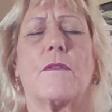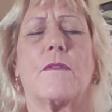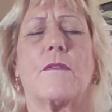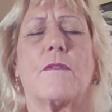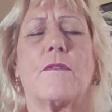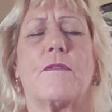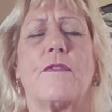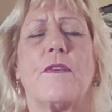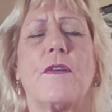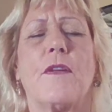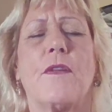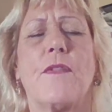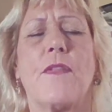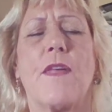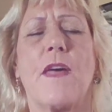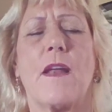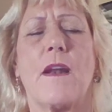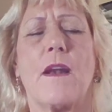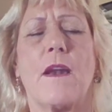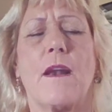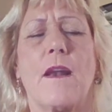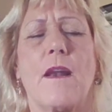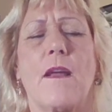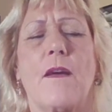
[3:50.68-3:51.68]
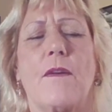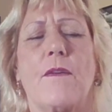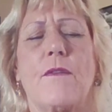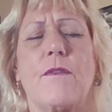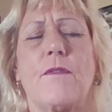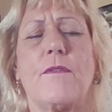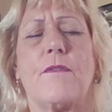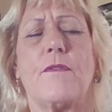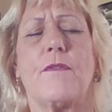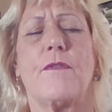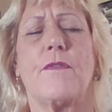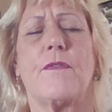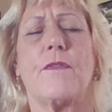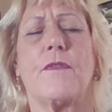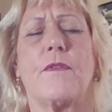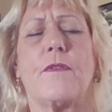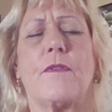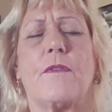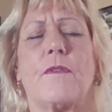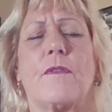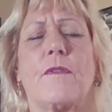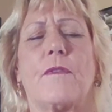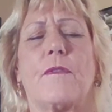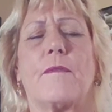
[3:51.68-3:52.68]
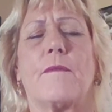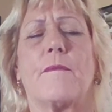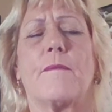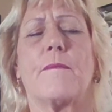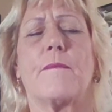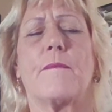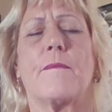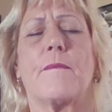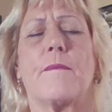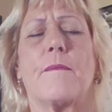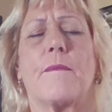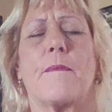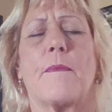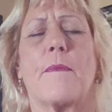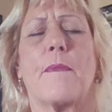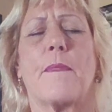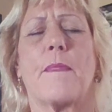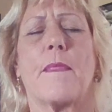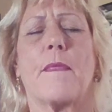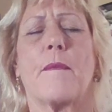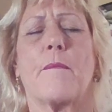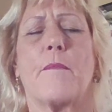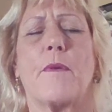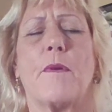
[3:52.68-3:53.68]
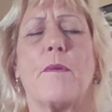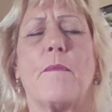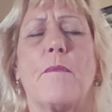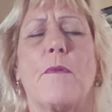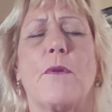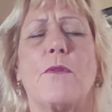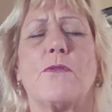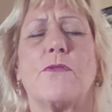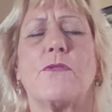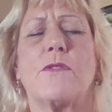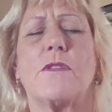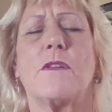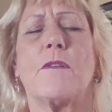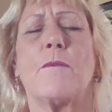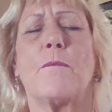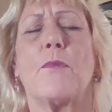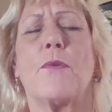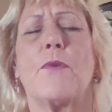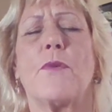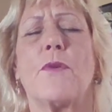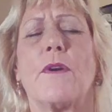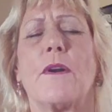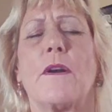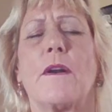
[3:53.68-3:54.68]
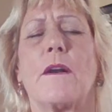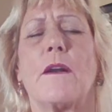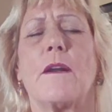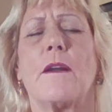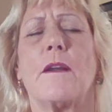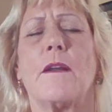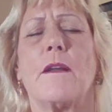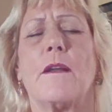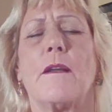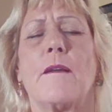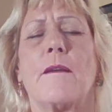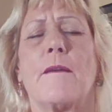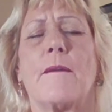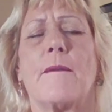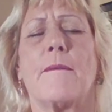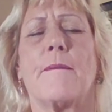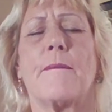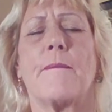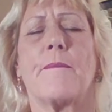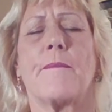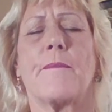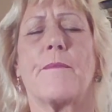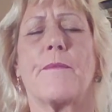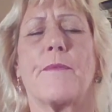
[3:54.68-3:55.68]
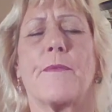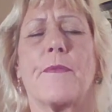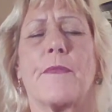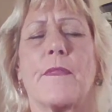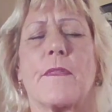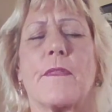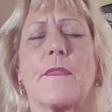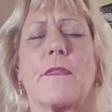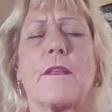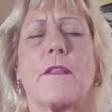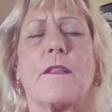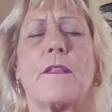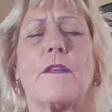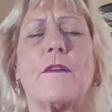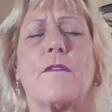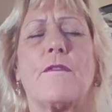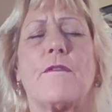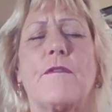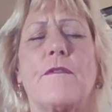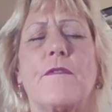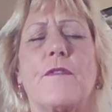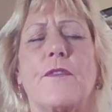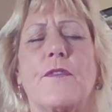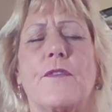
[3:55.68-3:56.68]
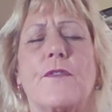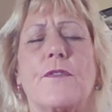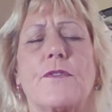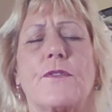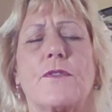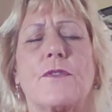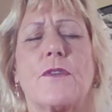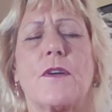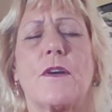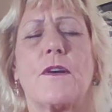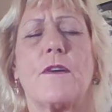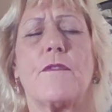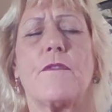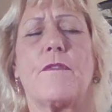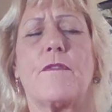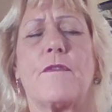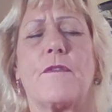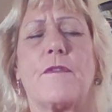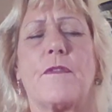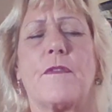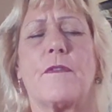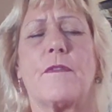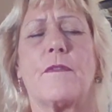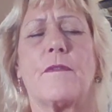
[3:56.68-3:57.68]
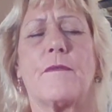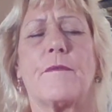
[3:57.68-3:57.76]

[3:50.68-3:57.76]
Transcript: Feel that love. But most importantly, the love for yourself